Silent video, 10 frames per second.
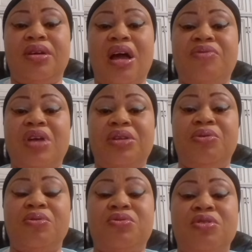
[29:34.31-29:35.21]
after the
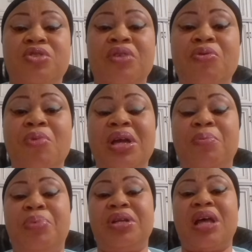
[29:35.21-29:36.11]
whole torture. Even when he
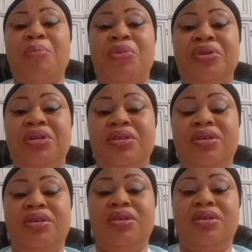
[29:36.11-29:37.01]
paid that money,
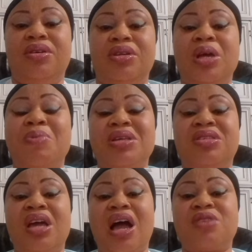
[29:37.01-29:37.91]
they were
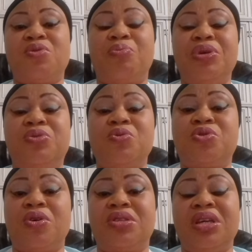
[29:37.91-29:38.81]
still asked to bring two
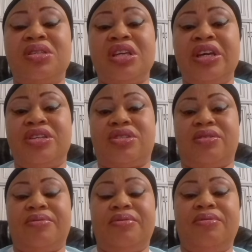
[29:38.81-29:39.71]
shorties each.